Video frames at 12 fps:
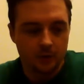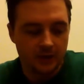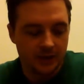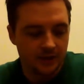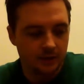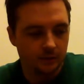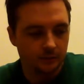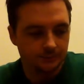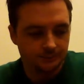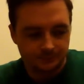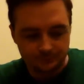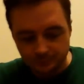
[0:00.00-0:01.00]
Okay, so
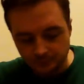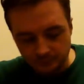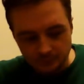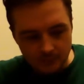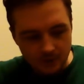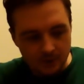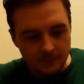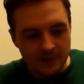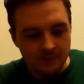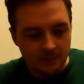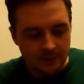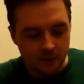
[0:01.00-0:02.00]
me
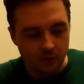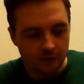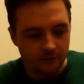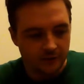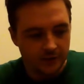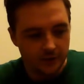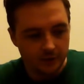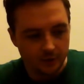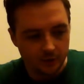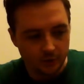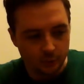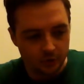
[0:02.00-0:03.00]
and my girlfriend
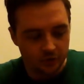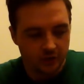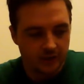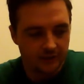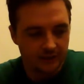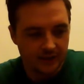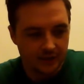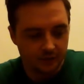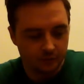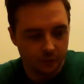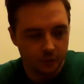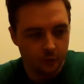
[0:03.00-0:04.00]
were driving down the
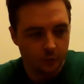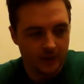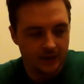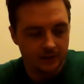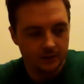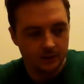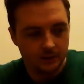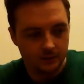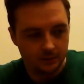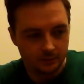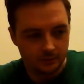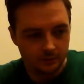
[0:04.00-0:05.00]
road when
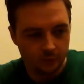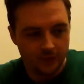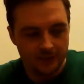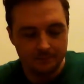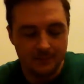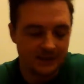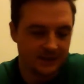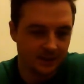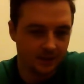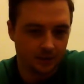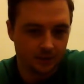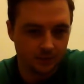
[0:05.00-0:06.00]
we missed the
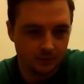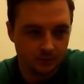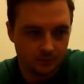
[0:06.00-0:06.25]
turn.